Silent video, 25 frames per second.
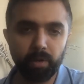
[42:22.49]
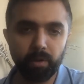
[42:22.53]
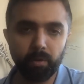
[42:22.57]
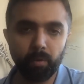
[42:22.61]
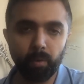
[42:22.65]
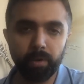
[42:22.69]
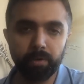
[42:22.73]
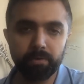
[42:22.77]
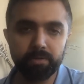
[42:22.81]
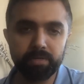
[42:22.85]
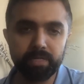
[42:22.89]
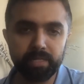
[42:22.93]
We are
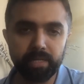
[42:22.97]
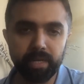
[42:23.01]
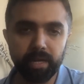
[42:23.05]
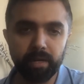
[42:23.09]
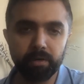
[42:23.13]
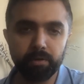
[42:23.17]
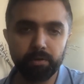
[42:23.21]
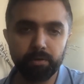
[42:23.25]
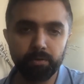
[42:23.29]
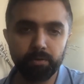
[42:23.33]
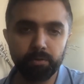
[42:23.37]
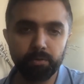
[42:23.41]
going to
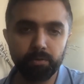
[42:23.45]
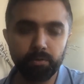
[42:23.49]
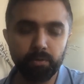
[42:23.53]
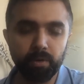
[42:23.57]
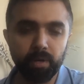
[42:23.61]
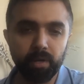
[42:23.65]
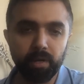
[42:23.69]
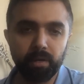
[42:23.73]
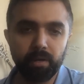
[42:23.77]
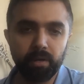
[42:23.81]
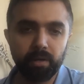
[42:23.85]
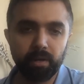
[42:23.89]
sell
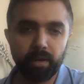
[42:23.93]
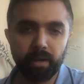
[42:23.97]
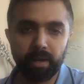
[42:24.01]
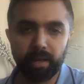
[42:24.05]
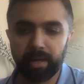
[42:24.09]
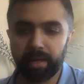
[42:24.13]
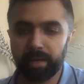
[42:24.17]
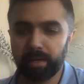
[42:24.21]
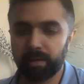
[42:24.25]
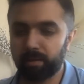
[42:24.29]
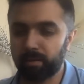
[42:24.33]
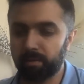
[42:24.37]
to
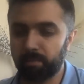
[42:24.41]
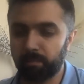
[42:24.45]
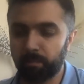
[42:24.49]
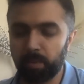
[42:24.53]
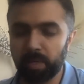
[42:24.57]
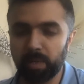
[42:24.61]
like